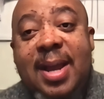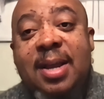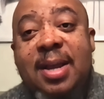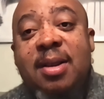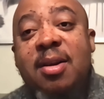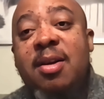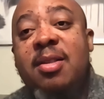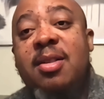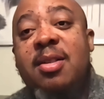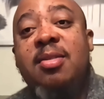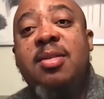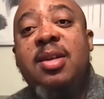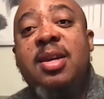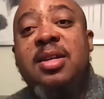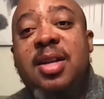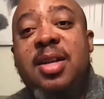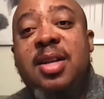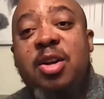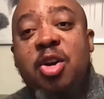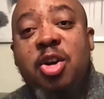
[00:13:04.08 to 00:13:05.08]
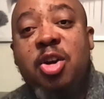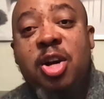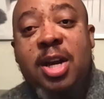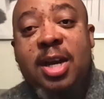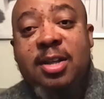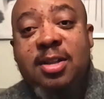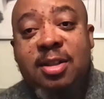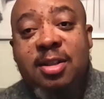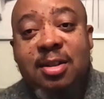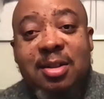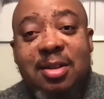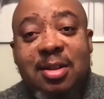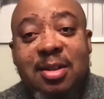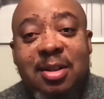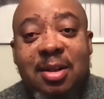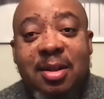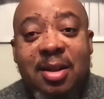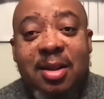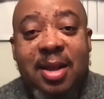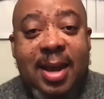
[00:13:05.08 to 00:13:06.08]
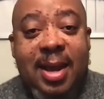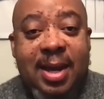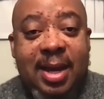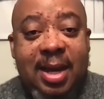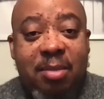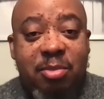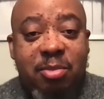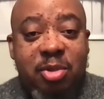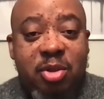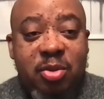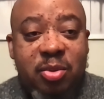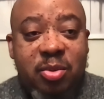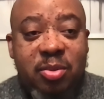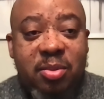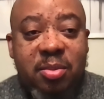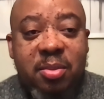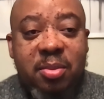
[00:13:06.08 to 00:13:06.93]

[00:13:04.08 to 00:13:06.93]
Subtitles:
and other things that you're connecting the LLMs to.